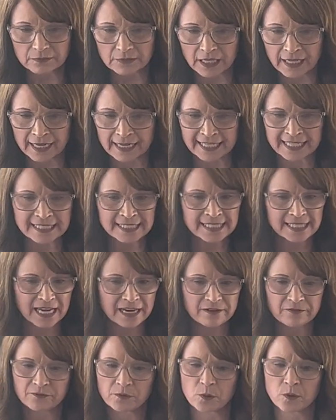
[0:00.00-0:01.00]
And
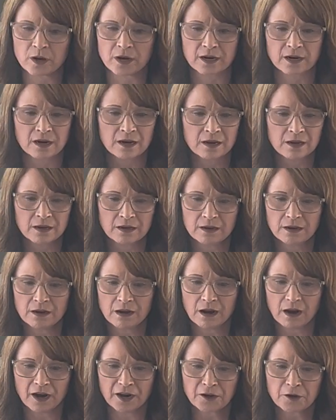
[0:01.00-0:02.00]
insight for
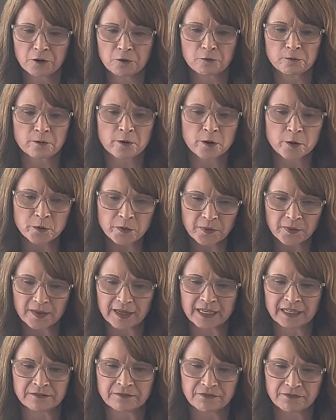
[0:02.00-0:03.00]
our growth
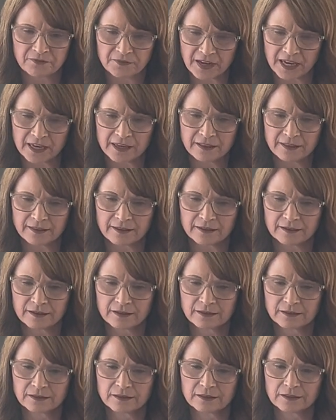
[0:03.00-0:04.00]
in faith
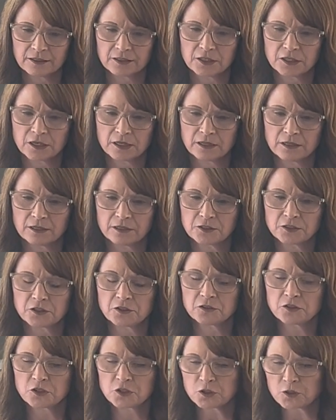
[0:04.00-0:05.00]

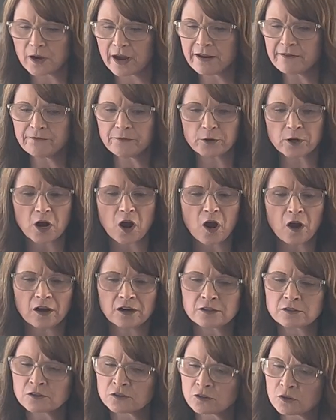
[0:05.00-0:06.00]
should strive for a
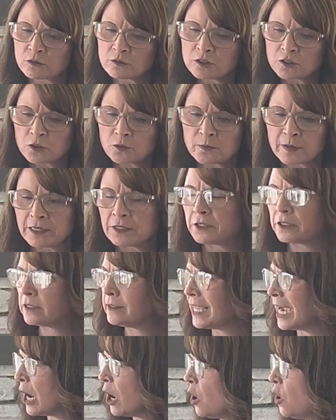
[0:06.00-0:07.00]
heart so surrendered
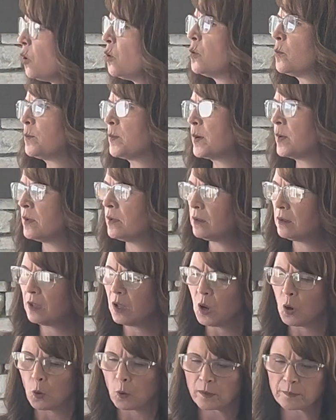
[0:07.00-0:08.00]
that hope
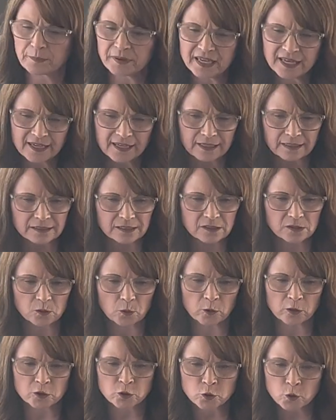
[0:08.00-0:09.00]
or peace
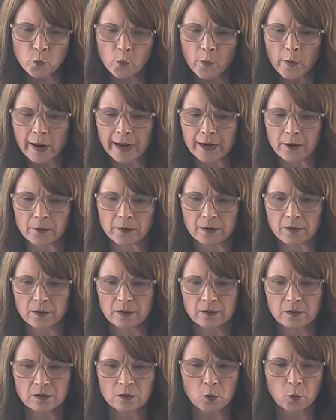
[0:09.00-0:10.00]
or joy
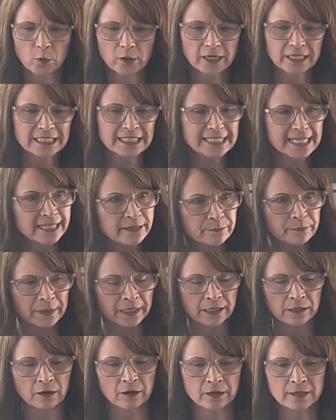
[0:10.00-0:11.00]
or
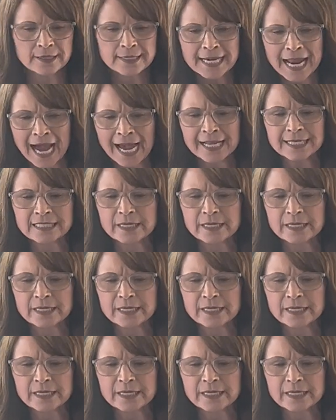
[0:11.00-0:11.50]
contentment are not